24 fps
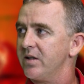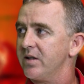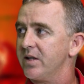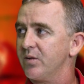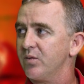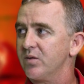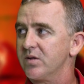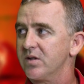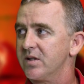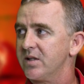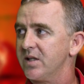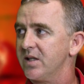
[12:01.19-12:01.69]
He
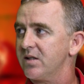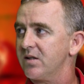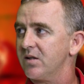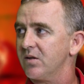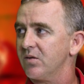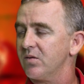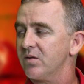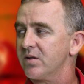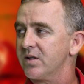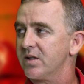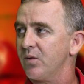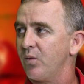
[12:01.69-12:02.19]
was a decent
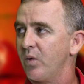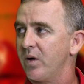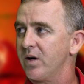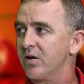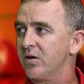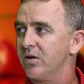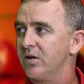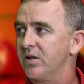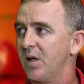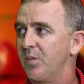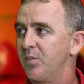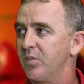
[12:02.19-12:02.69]
horse. He won a
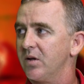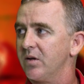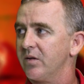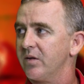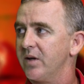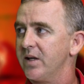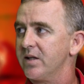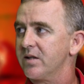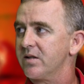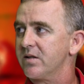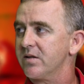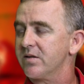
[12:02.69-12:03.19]
good couple of
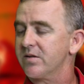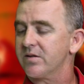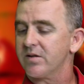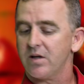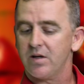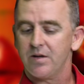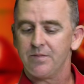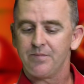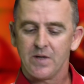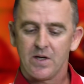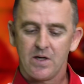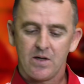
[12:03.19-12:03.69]
races.
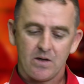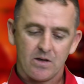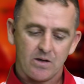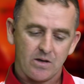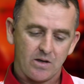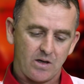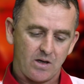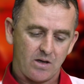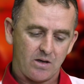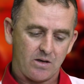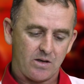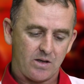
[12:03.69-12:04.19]
So,
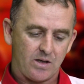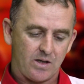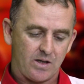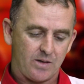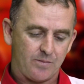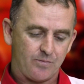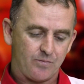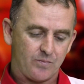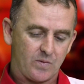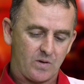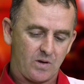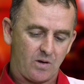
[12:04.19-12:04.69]
you
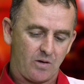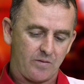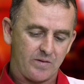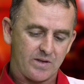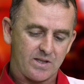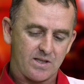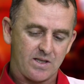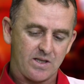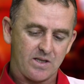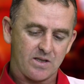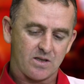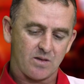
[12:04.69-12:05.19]
know,
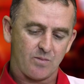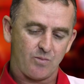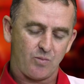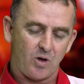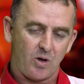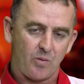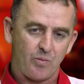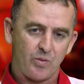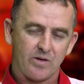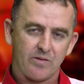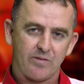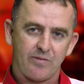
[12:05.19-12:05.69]
obviously
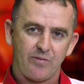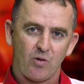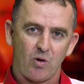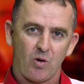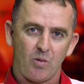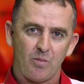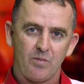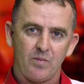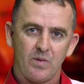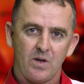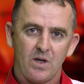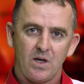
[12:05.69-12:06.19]
Zimbabwean
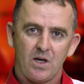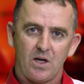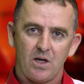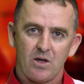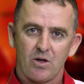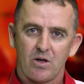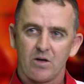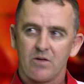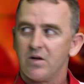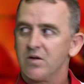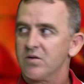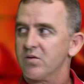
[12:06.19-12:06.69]
form, a
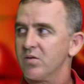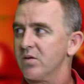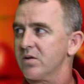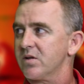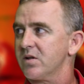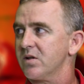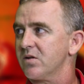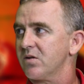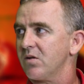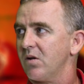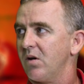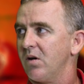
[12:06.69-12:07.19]
lot of those
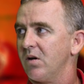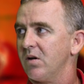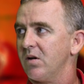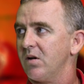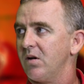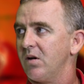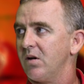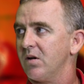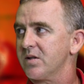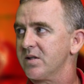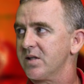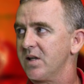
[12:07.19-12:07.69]
horses
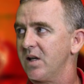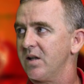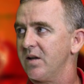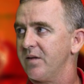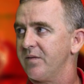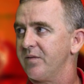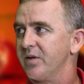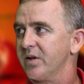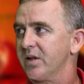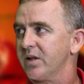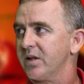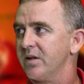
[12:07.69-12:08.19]
are South
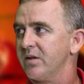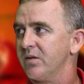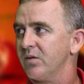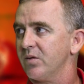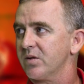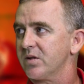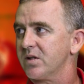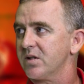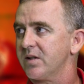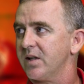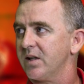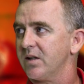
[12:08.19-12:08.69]
African
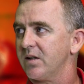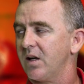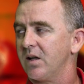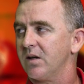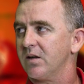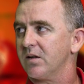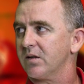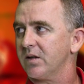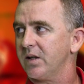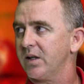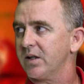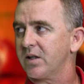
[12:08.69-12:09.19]
horses
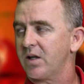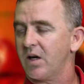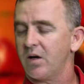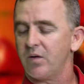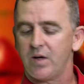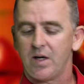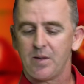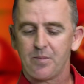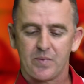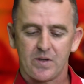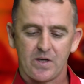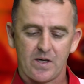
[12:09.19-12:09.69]
that go
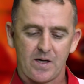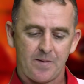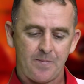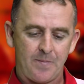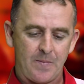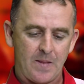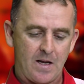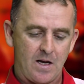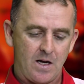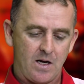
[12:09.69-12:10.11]
up, yeah.